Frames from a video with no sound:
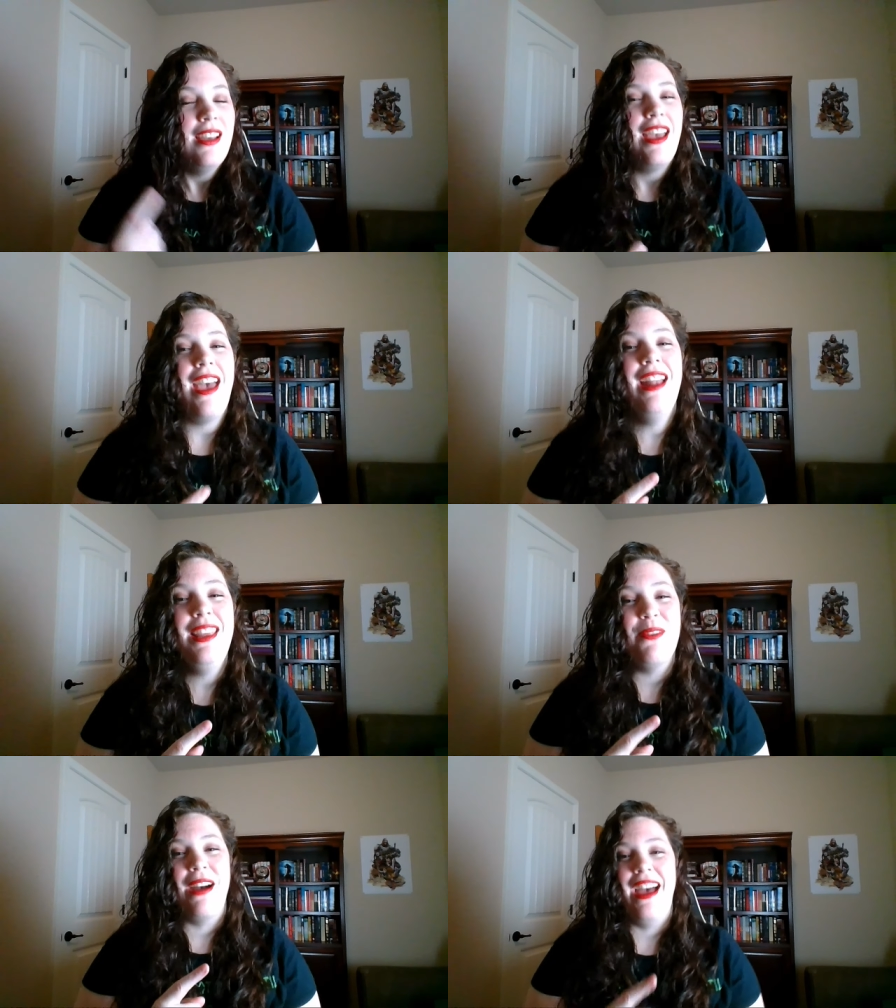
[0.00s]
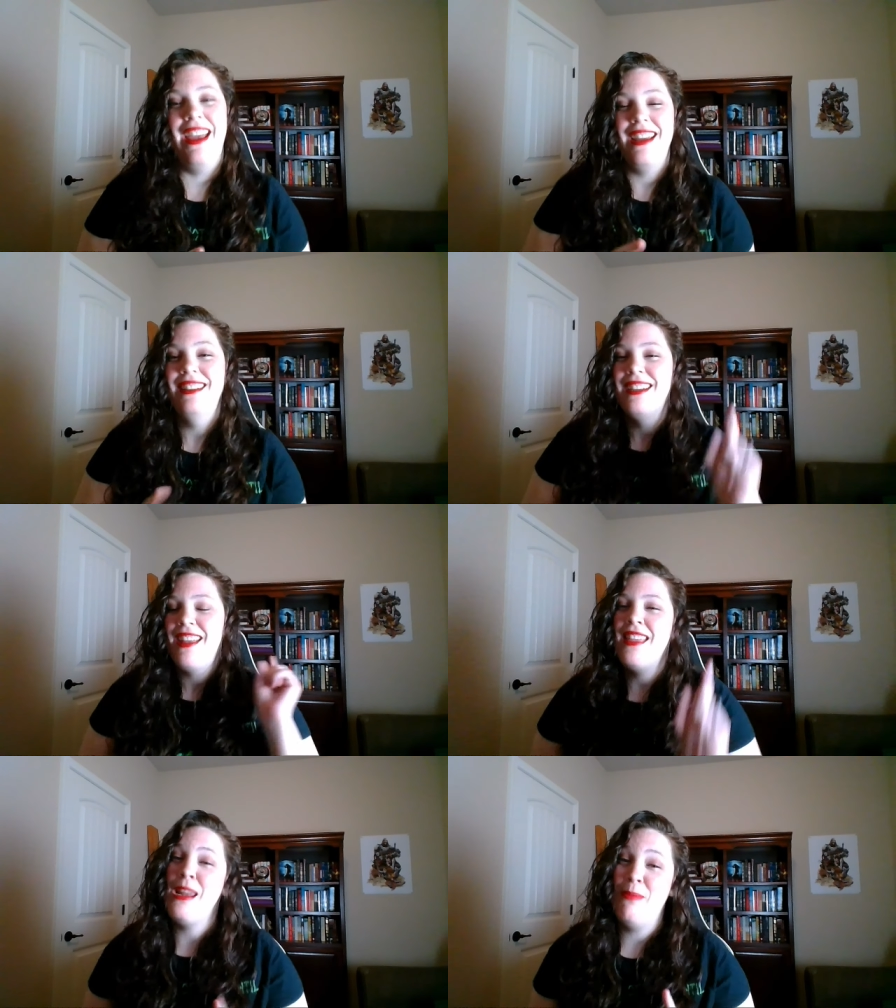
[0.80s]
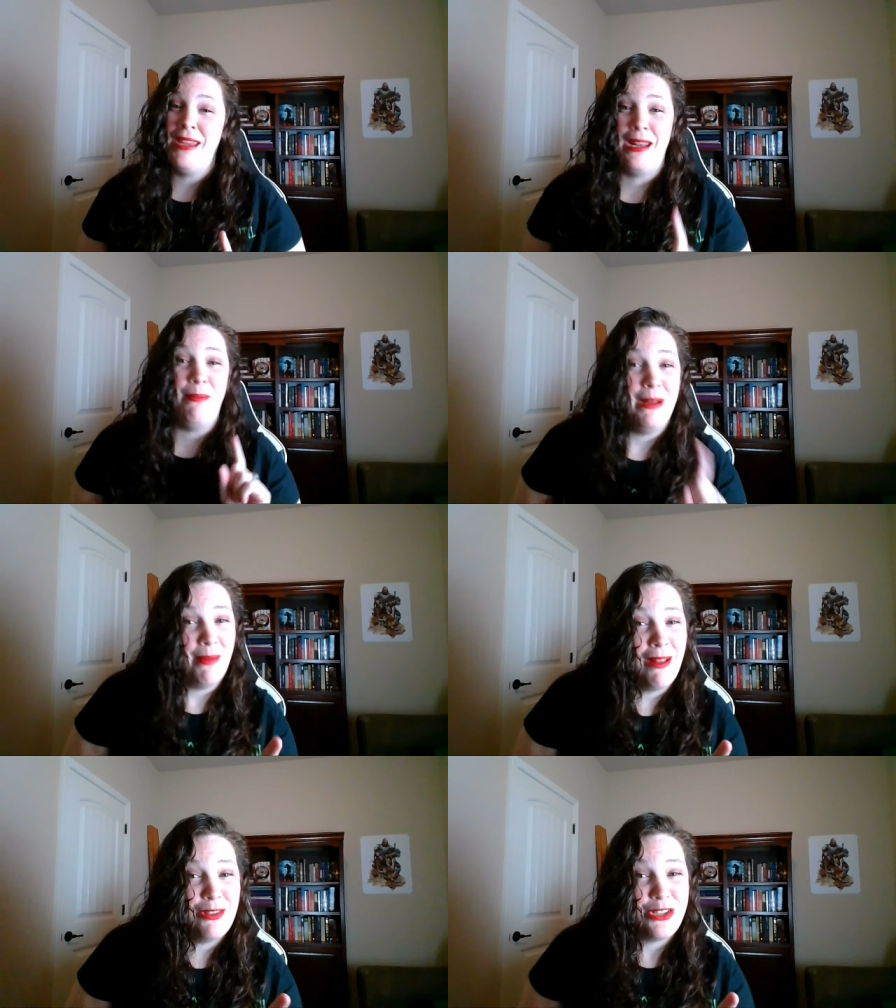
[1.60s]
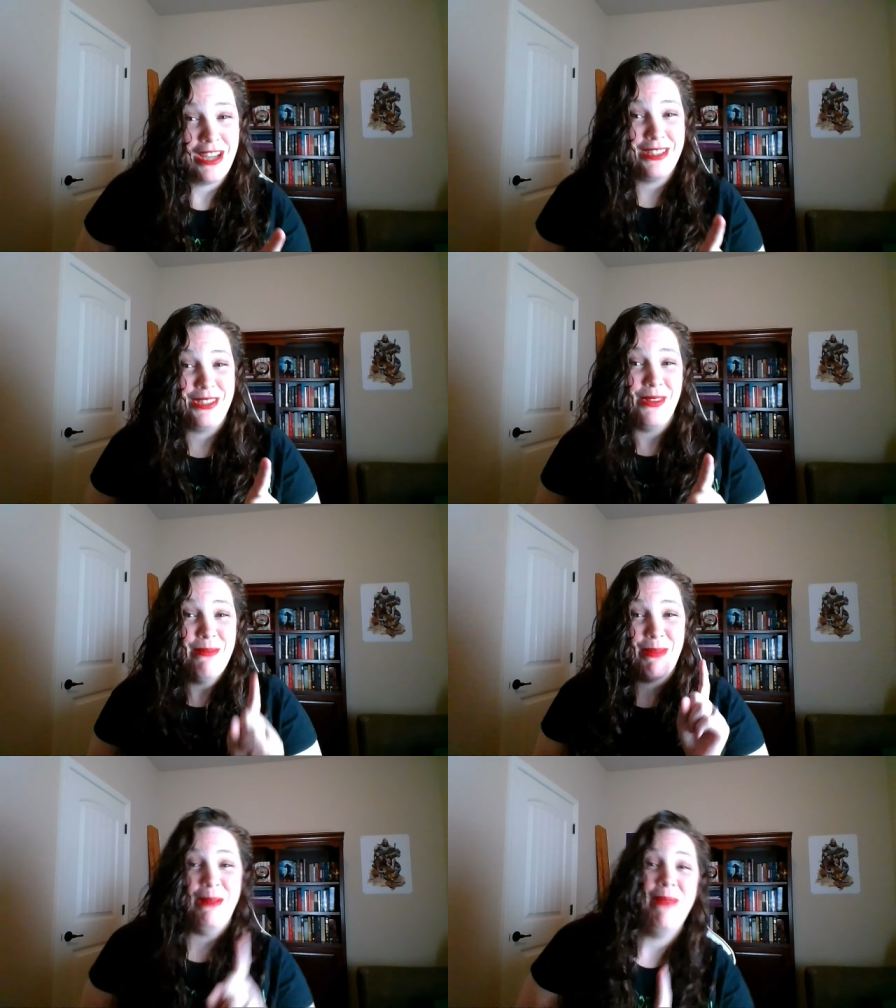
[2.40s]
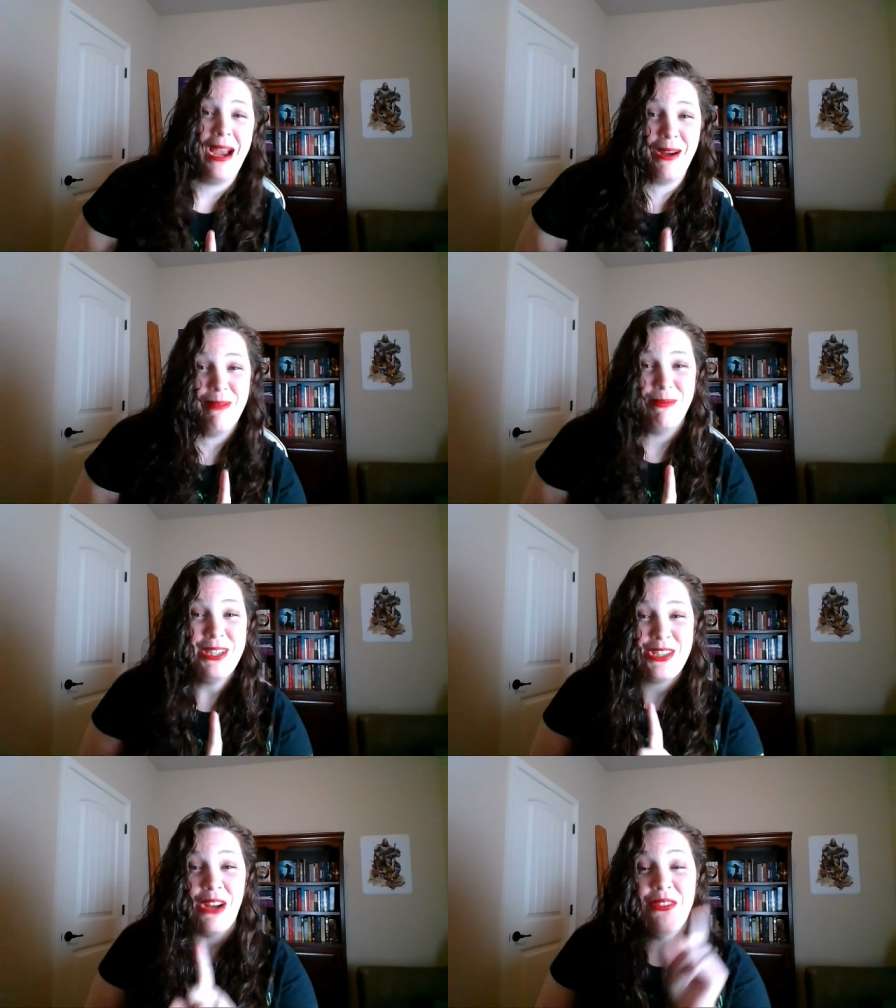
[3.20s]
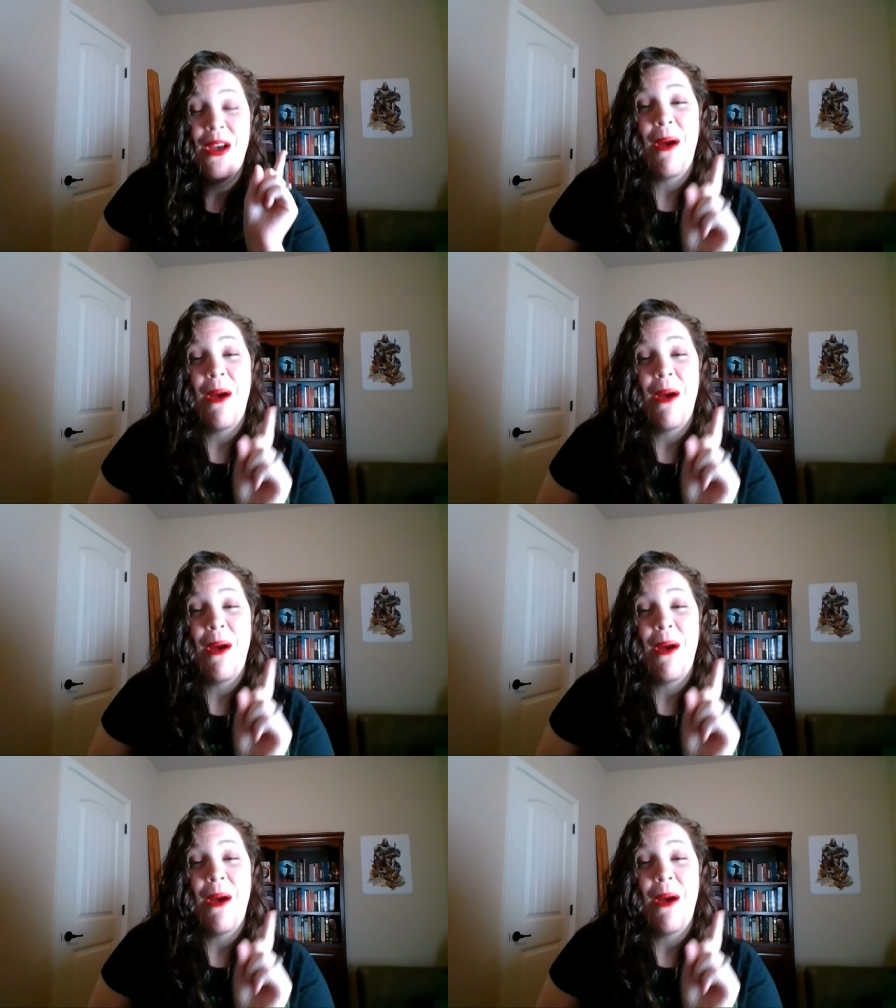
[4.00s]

Anyway, then I pick it up and apologize to it and put it back on my bookshelf.